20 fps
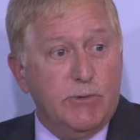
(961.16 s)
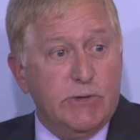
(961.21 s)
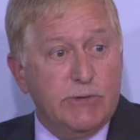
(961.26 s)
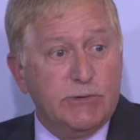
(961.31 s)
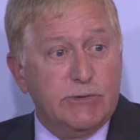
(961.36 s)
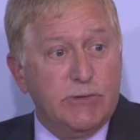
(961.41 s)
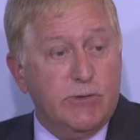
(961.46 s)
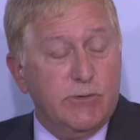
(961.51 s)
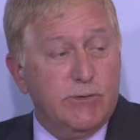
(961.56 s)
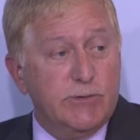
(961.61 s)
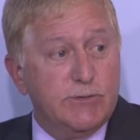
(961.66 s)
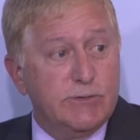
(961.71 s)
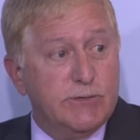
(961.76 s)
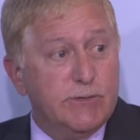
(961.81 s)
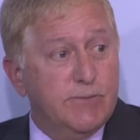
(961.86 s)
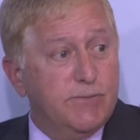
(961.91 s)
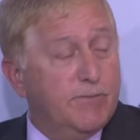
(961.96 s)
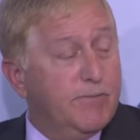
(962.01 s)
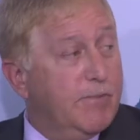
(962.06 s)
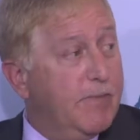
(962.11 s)
that shows
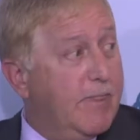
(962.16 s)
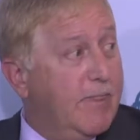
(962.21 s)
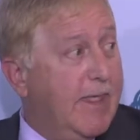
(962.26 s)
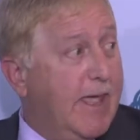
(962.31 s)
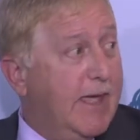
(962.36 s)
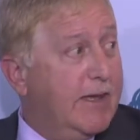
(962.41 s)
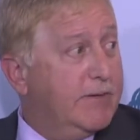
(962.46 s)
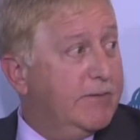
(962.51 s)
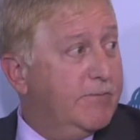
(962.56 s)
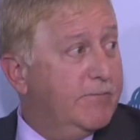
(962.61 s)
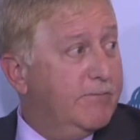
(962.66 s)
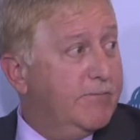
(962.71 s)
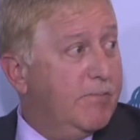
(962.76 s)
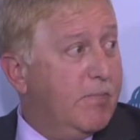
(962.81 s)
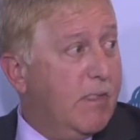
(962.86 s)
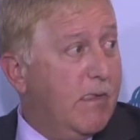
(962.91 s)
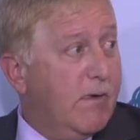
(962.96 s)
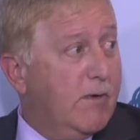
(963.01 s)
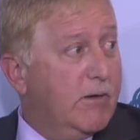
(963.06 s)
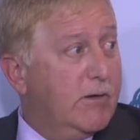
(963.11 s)
that
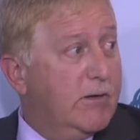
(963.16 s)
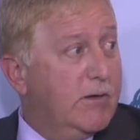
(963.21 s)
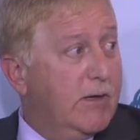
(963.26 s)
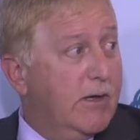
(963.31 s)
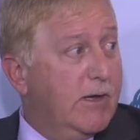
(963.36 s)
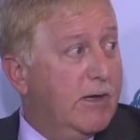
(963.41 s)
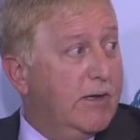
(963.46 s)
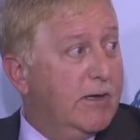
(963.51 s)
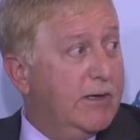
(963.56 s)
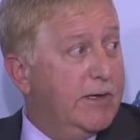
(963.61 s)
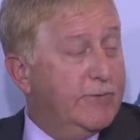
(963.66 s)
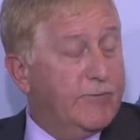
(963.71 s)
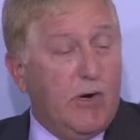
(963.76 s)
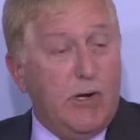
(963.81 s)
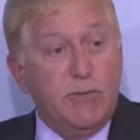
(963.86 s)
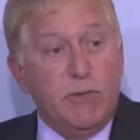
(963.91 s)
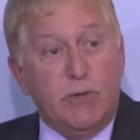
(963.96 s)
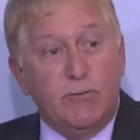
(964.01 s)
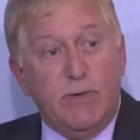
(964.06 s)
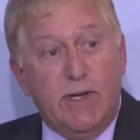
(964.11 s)

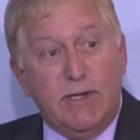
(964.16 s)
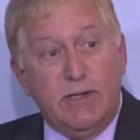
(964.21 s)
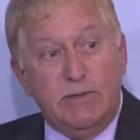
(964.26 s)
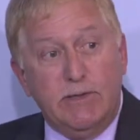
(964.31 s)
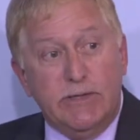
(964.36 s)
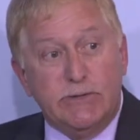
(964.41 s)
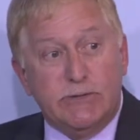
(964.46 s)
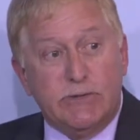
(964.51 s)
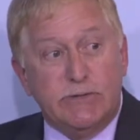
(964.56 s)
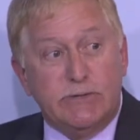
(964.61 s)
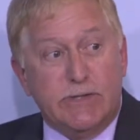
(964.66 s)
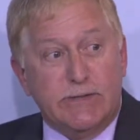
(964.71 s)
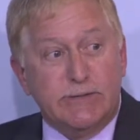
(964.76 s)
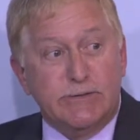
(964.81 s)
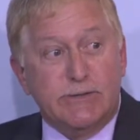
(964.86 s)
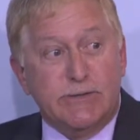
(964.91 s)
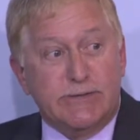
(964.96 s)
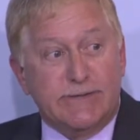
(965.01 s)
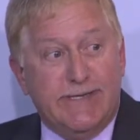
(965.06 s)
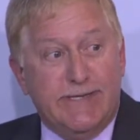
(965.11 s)
environmental regulation doesn't
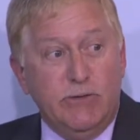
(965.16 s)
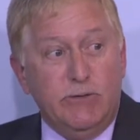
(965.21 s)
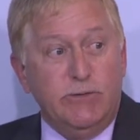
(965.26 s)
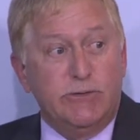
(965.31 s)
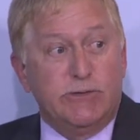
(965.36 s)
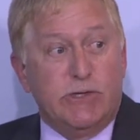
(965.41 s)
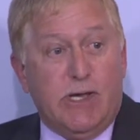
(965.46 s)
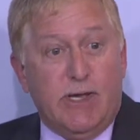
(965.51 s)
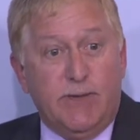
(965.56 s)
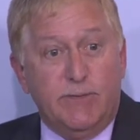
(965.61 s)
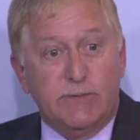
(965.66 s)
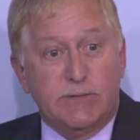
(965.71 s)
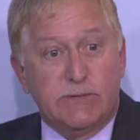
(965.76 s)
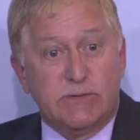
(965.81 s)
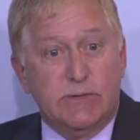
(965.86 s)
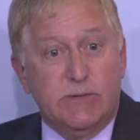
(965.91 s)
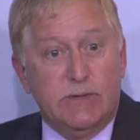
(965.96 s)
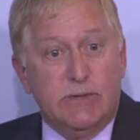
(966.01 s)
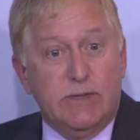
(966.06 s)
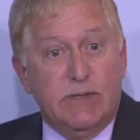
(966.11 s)
just kill jobs.
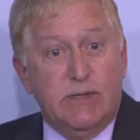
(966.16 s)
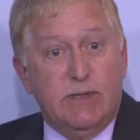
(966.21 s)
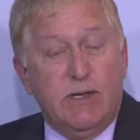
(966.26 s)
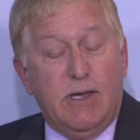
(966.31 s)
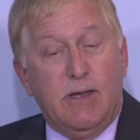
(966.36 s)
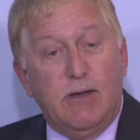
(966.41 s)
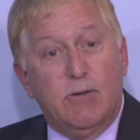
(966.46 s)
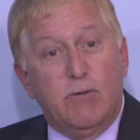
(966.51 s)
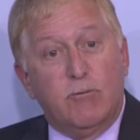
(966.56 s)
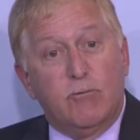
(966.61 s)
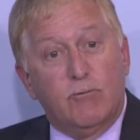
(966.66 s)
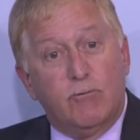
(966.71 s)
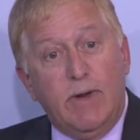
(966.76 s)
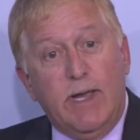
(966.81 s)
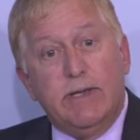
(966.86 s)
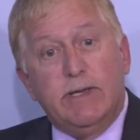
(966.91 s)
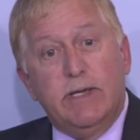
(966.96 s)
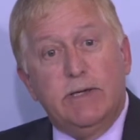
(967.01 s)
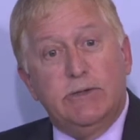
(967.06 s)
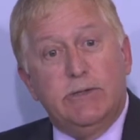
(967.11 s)

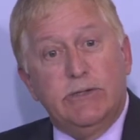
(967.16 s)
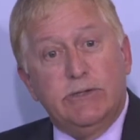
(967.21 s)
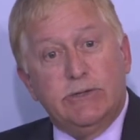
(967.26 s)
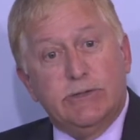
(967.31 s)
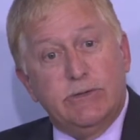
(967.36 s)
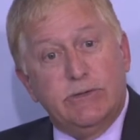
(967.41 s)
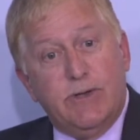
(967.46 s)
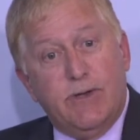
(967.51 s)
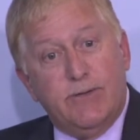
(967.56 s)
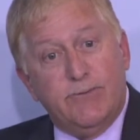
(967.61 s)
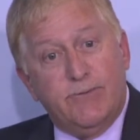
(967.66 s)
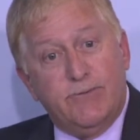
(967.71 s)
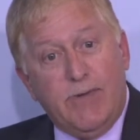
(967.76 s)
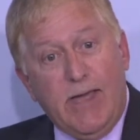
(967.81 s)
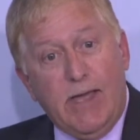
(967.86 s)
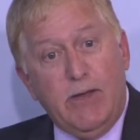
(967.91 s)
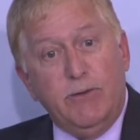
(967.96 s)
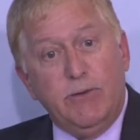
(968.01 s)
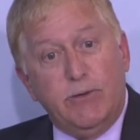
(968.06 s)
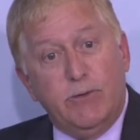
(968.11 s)
Recognition of
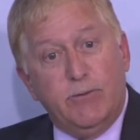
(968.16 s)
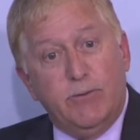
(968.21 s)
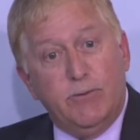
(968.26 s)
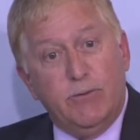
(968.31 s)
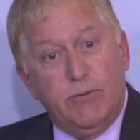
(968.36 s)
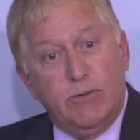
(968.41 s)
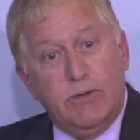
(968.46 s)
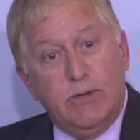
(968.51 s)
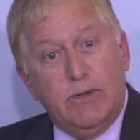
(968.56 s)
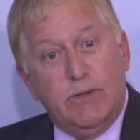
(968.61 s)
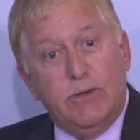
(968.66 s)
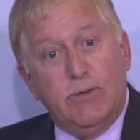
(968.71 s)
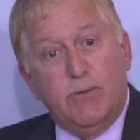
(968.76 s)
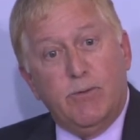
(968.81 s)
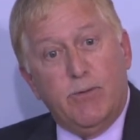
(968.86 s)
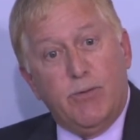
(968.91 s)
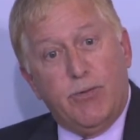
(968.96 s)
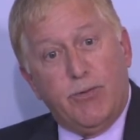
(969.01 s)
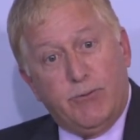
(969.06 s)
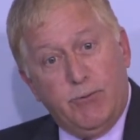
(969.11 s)
value
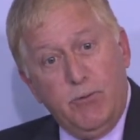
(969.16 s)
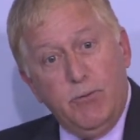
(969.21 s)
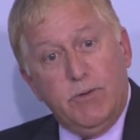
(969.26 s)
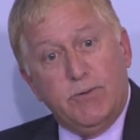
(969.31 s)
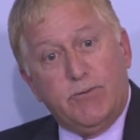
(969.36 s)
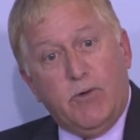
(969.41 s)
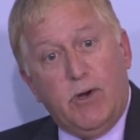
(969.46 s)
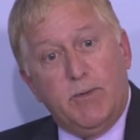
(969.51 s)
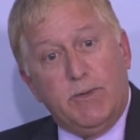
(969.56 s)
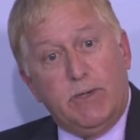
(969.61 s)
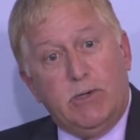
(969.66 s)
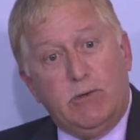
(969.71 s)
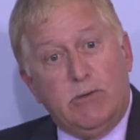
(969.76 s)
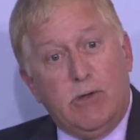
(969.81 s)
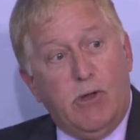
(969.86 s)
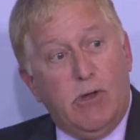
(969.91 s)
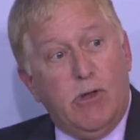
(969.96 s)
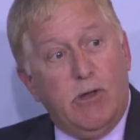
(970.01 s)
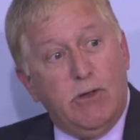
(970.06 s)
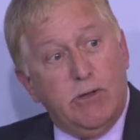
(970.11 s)
through environmental
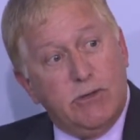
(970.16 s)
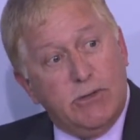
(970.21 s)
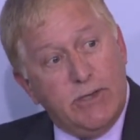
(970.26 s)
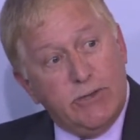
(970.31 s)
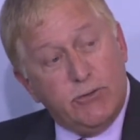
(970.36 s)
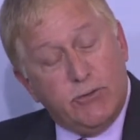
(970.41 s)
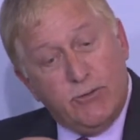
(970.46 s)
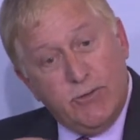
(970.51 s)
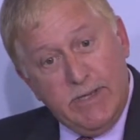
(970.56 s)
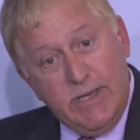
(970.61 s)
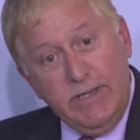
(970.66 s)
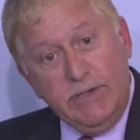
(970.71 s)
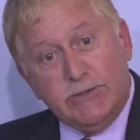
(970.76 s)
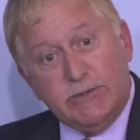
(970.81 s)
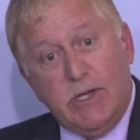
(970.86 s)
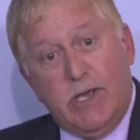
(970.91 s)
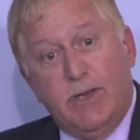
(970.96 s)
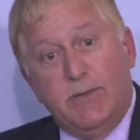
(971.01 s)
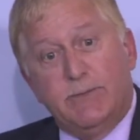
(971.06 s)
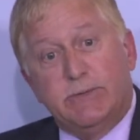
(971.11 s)
law can create
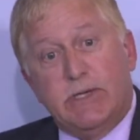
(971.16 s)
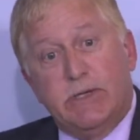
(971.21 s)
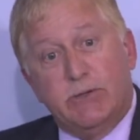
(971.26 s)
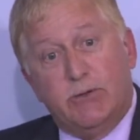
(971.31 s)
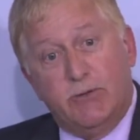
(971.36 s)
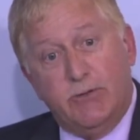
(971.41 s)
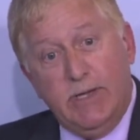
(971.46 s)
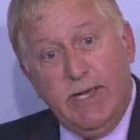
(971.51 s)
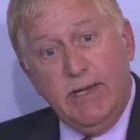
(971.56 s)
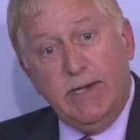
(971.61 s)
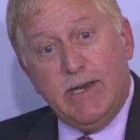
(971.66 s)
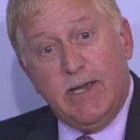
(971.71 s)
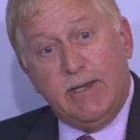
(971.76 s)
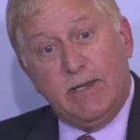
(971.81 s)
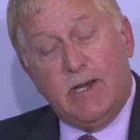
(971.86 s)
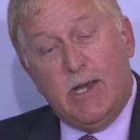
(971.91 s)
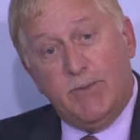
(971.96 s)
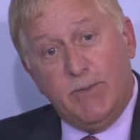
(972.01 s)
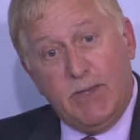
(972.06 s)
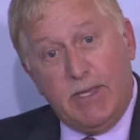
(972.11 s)
jobs and create
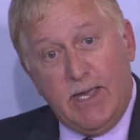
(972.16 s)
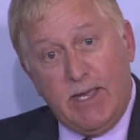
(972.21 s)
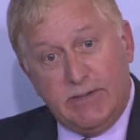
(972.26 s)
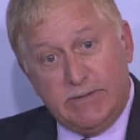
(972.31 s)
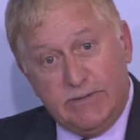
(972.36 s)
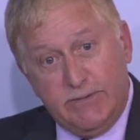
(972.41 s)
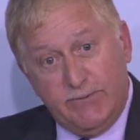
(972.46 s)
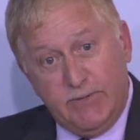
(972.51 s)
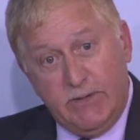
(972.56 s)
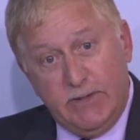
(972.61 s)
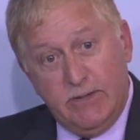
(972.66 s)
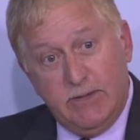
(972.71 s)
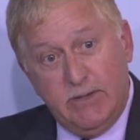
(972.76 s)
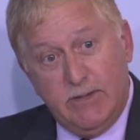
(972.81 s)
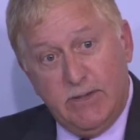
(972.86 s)
economic activity.